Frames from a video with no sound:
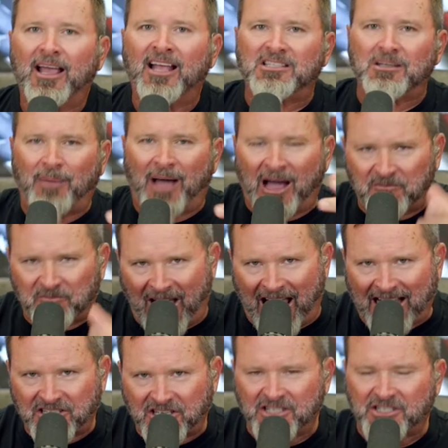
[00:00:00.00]
It's about
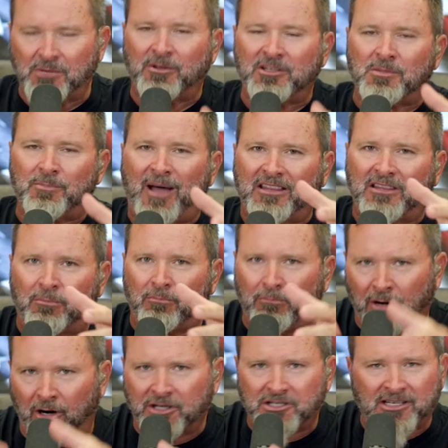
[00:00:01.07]
fascism. It's about the
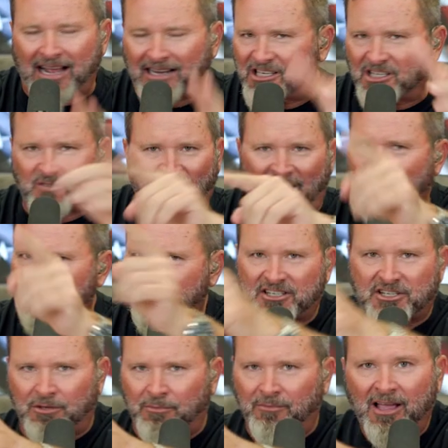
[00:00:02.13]
merge, not just
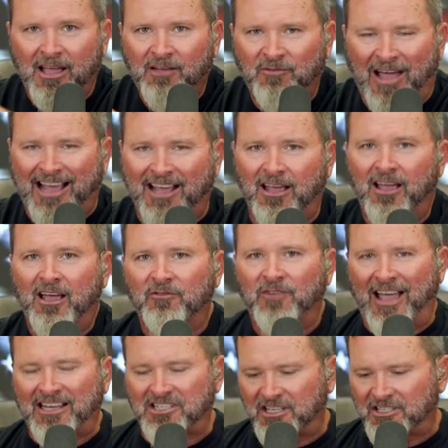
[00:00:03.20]
fascism,
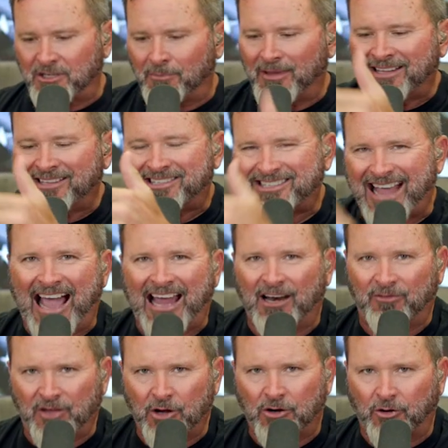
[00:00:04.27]
fascism inside
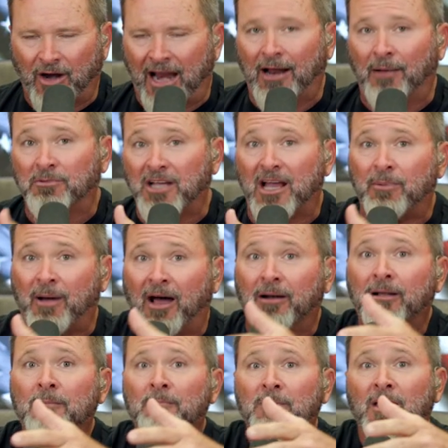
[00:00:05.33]
of Ukraine. I'm talking
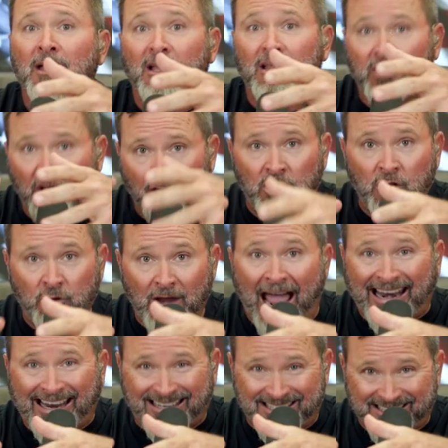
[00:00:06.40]
about
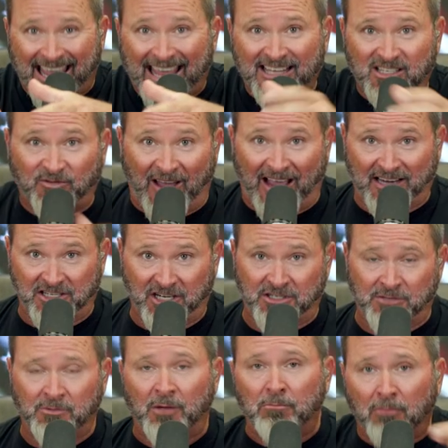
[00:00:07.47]
United States
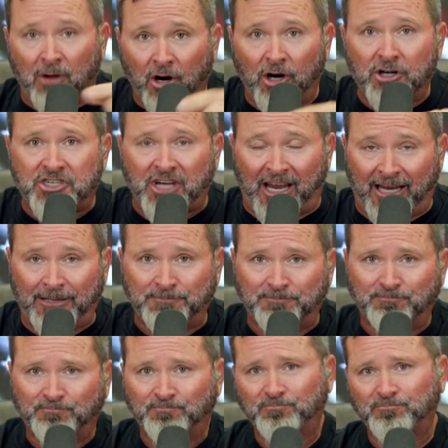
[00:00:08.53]
fascism, the merging
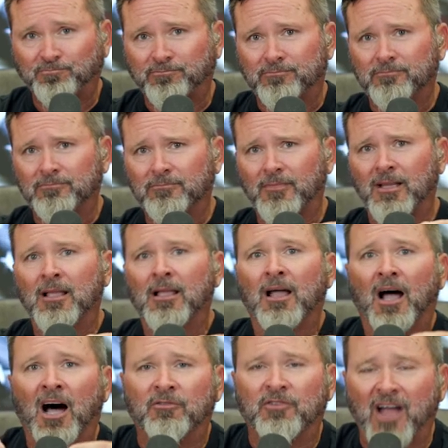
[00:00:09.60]

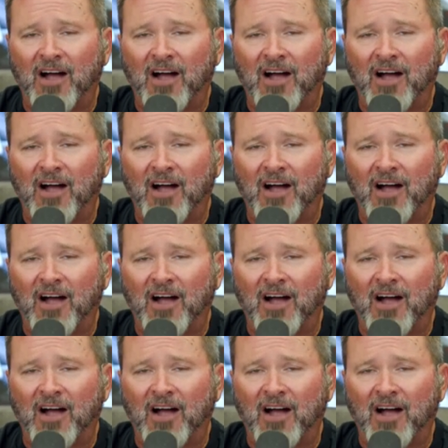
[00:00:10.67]
of